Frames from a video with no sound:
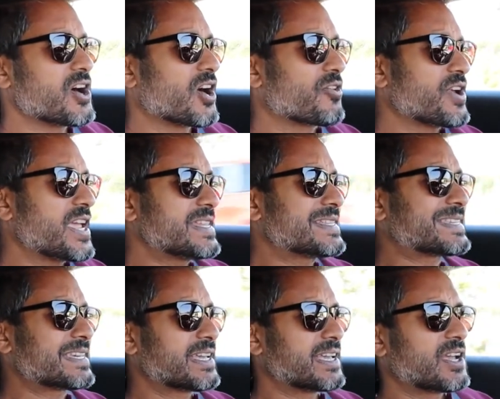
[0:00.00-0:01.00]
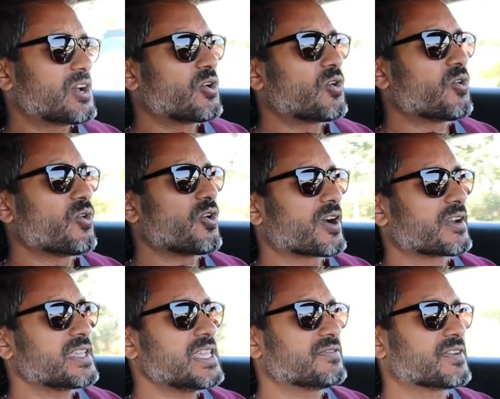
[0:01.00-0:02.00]
R8, or
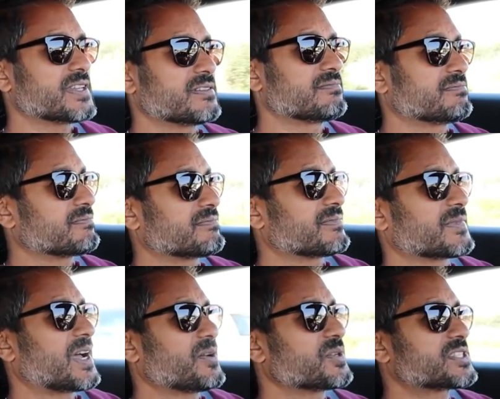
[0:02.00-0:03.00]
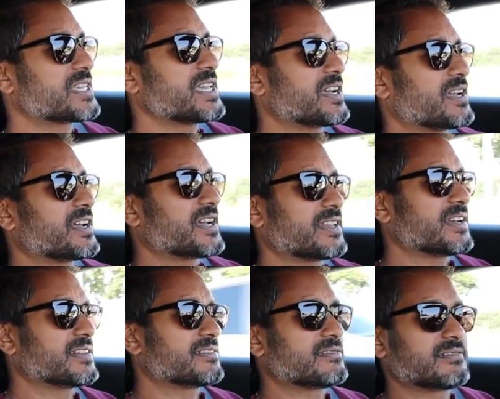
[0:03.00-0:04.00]
even, I would say,
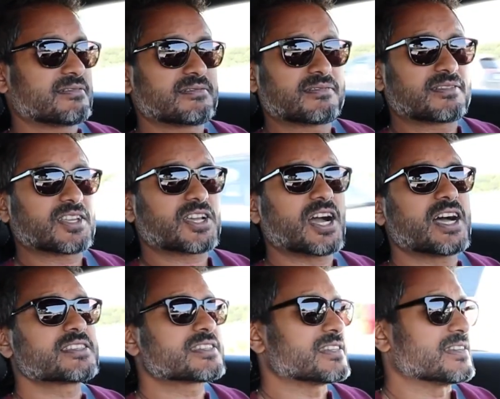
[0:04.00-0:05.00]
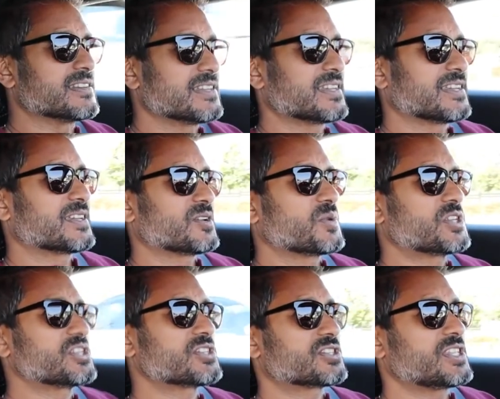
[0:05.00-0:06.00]
a cousin,
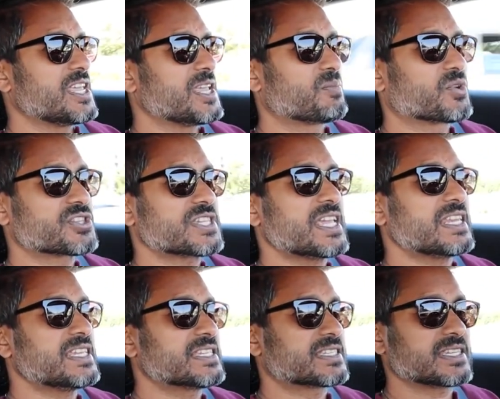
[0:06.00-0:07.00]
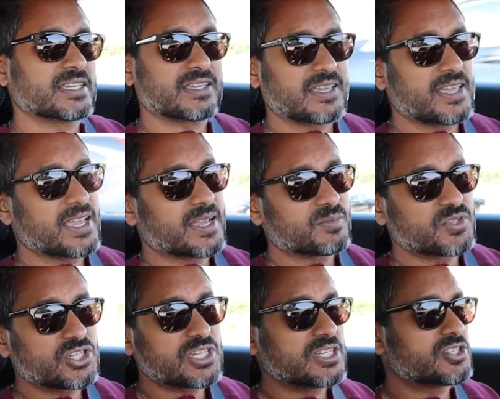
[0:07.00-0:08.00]
which is the Mercedes
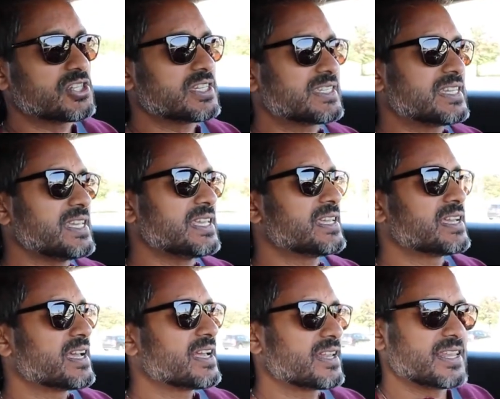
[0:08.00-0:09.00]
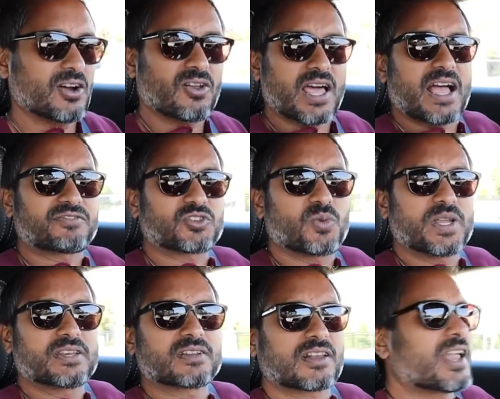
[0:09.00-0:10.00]
AMG GT. They all have
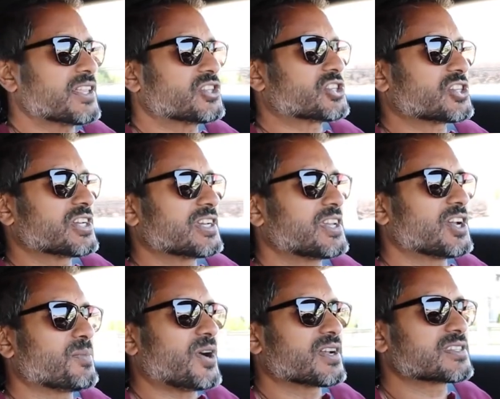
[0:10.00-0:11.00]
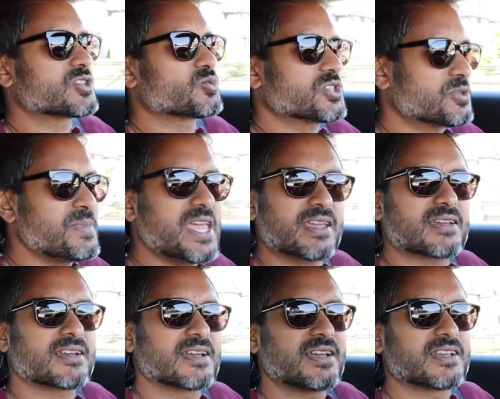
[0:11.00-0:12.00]
twin clutch gearboxes, which make
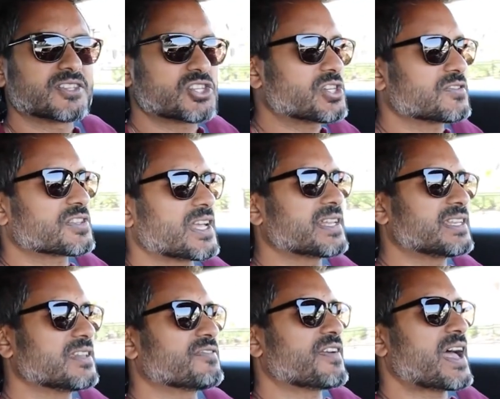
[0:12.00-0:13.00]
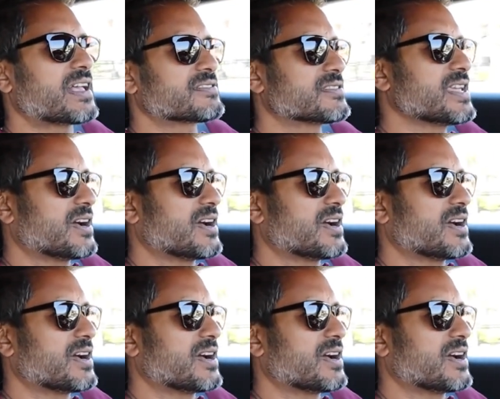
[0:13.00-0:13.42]
the shifts lightning fast.